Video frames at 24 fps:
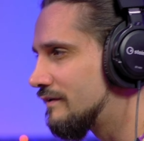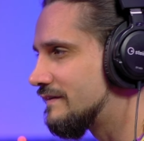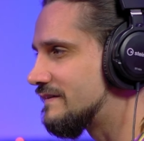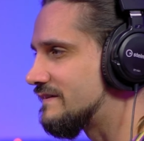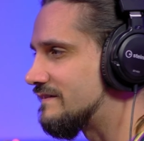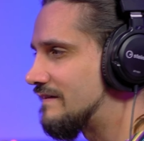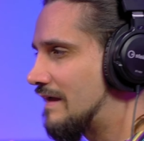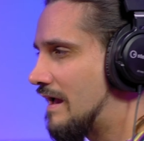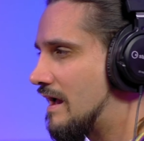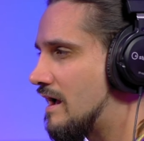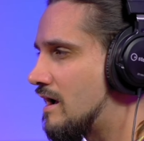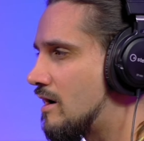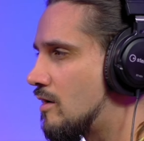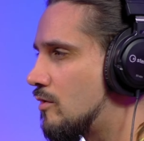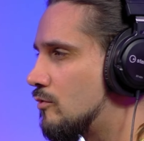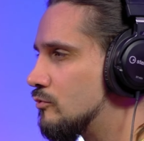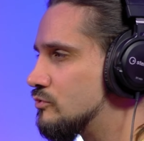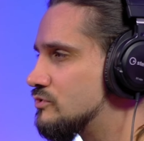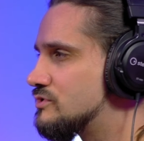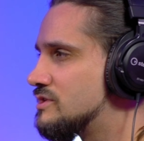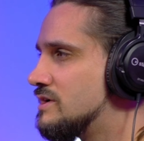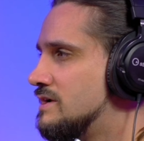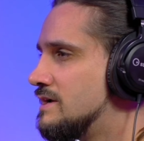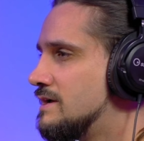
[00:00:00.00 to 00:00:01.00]

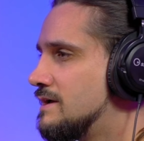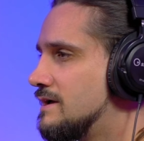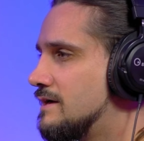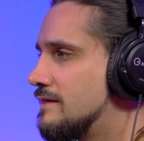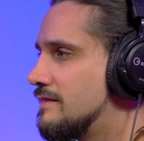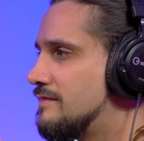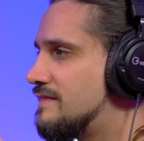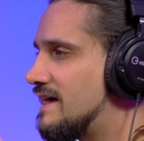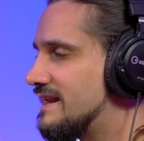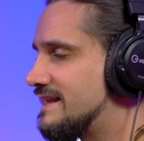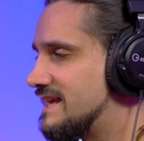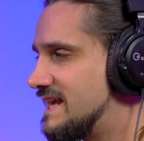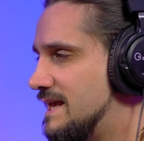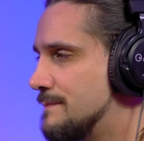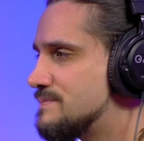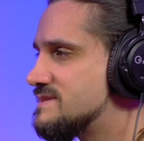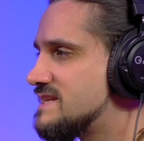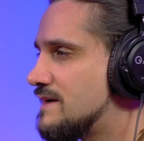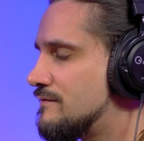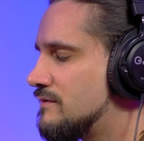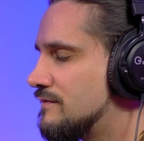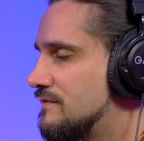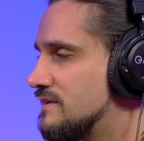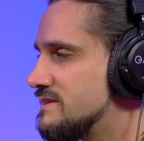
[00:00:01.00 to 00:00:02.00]
sound that
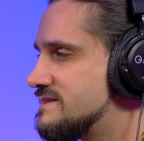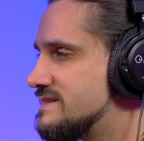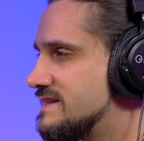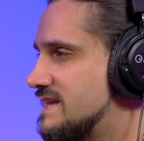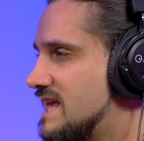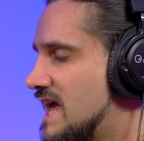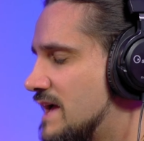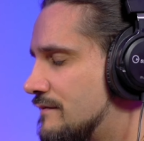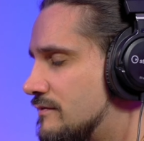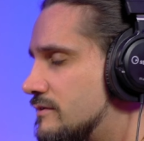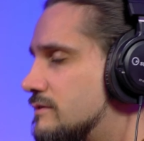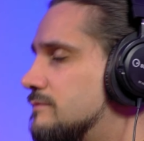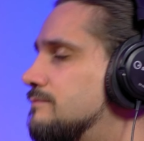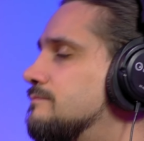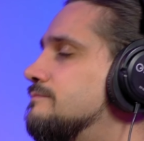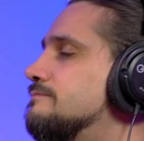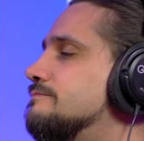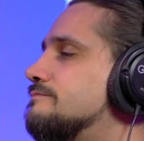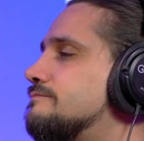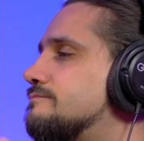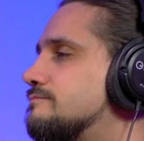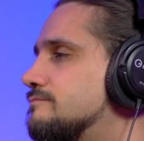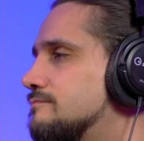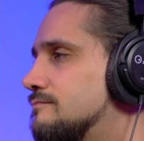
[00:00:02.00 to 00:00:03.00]
keeps everything together.
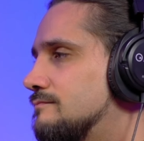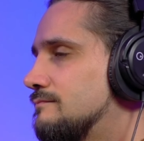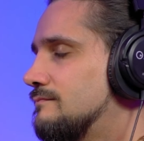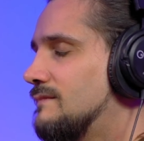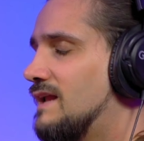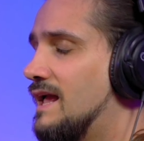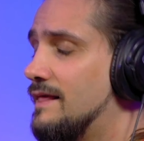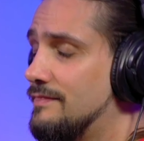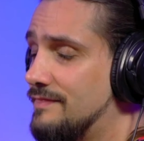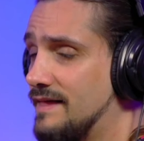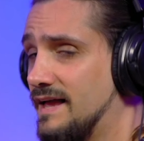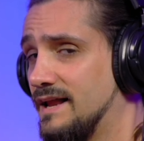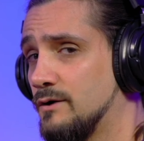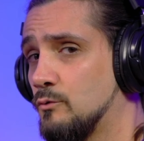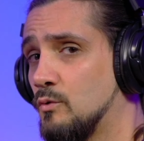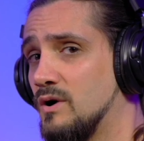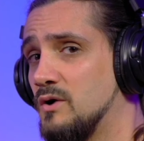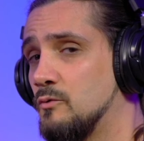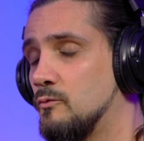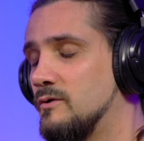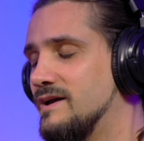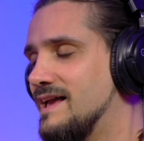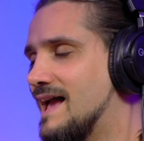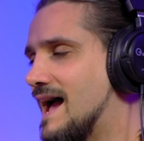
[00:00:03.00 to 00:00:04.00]
And then
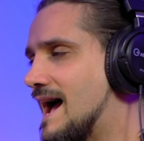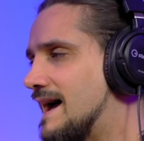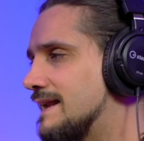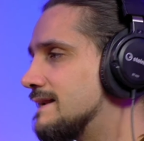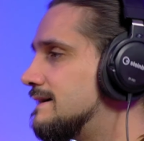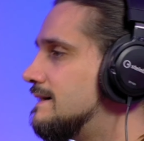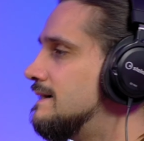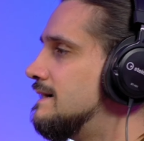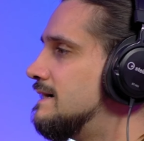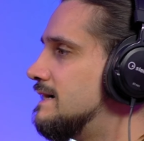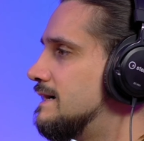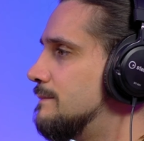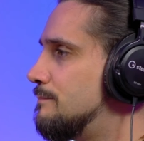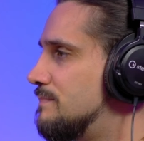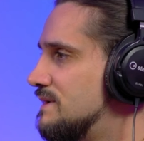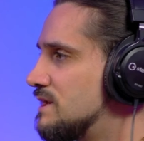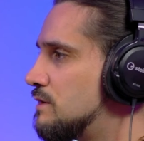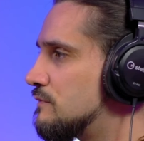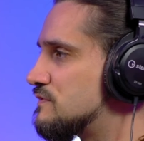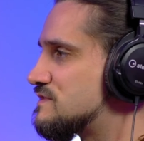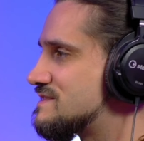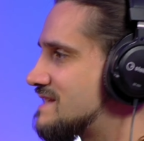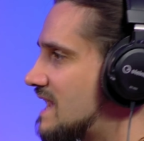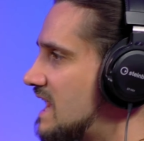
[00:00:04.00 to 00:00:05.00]
when we add a
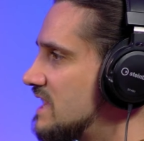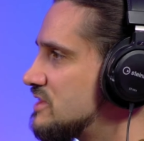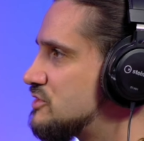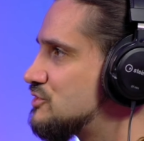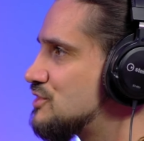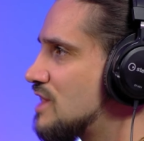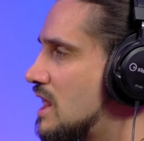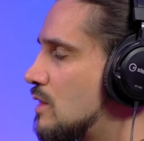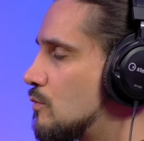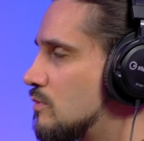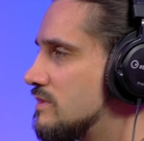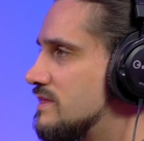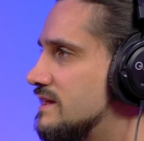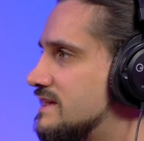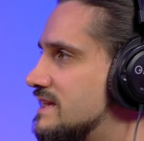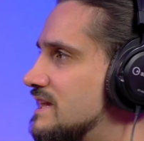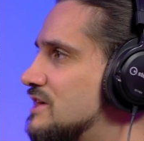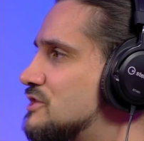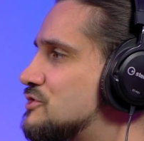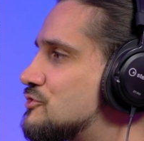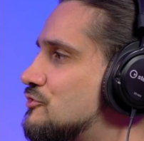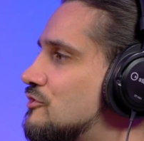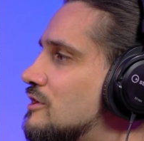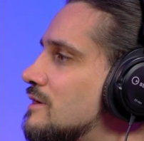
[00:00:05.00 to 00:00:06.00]
bit of sidechain with the
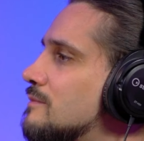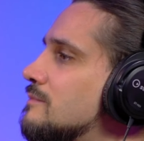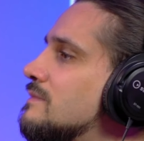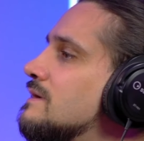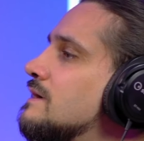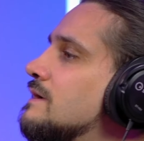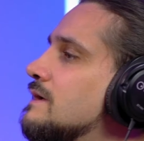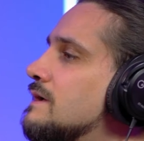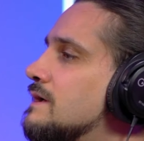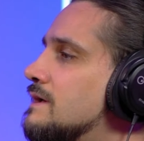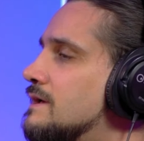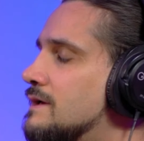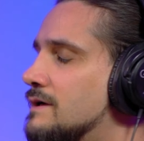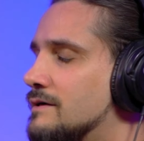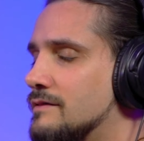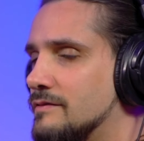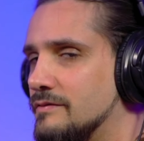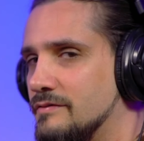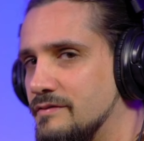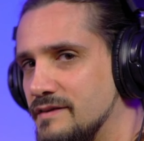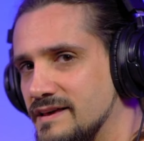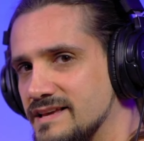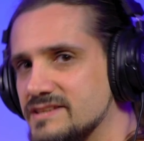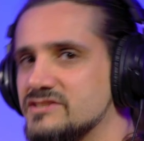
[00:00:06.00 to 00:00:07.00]
kick drum,
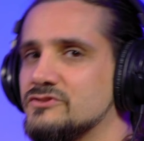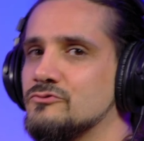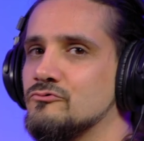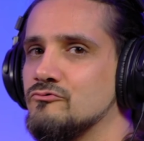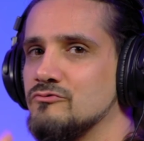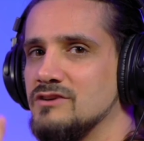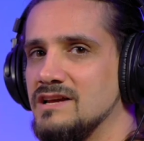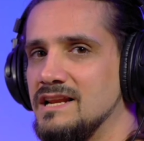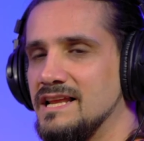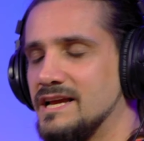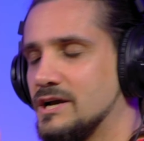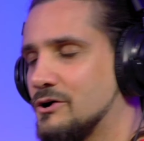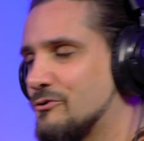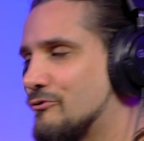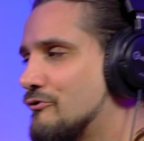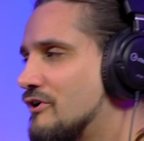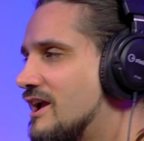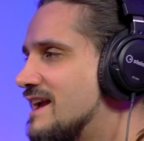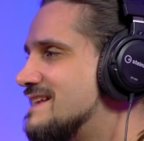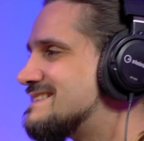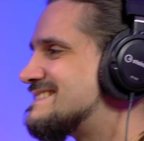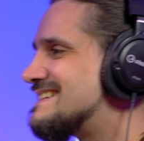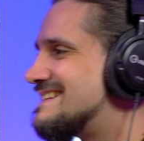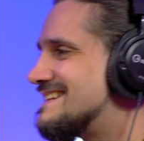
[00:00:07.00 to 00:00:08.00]
this really
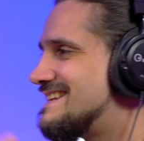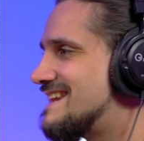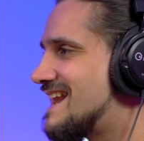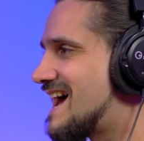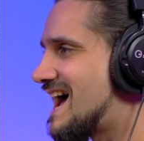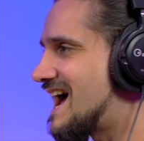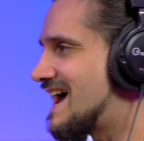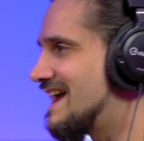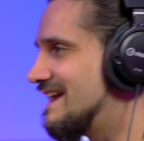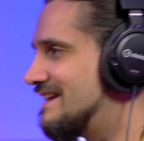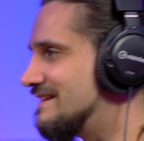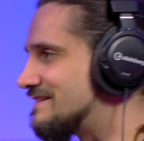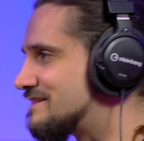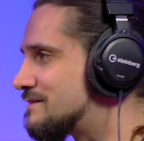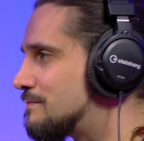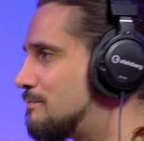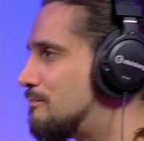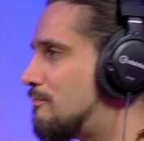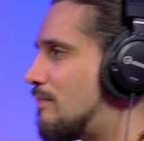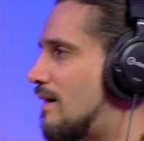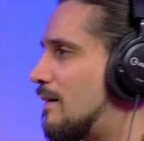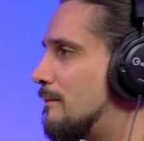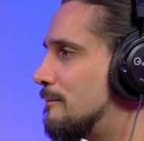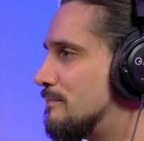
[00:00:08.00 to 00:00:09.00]
creates a nice
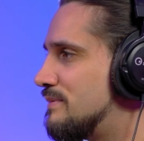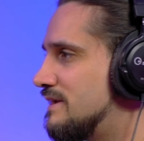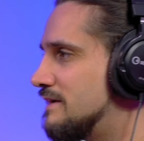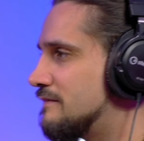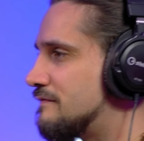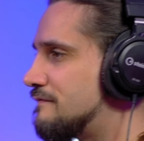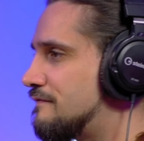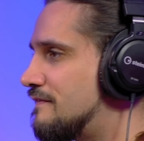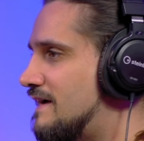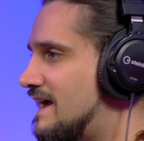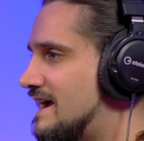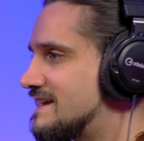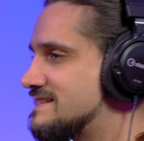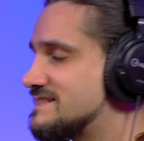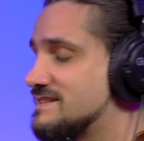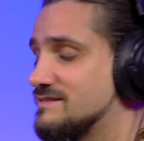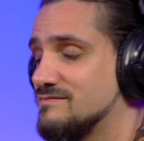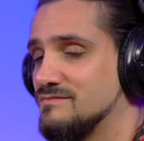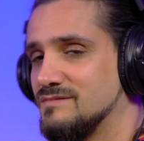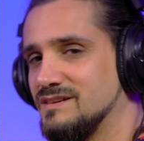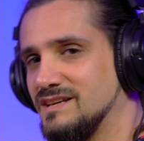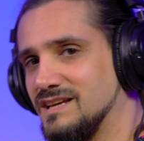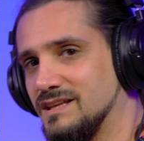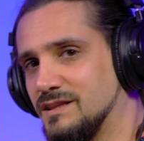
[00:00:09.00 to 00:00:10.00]
pumpy
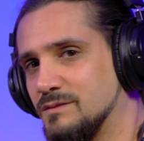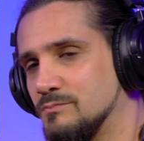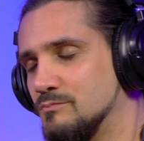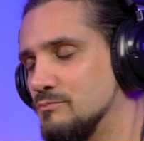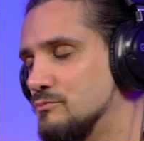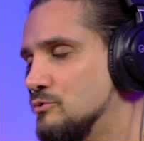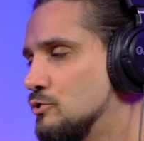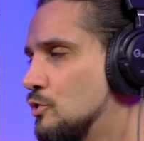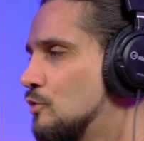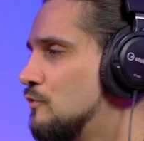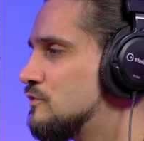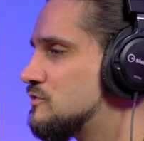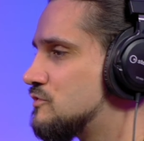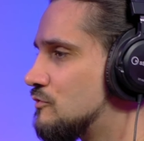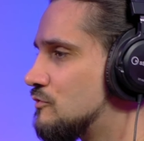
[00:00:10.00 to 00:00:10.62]
effect. It moves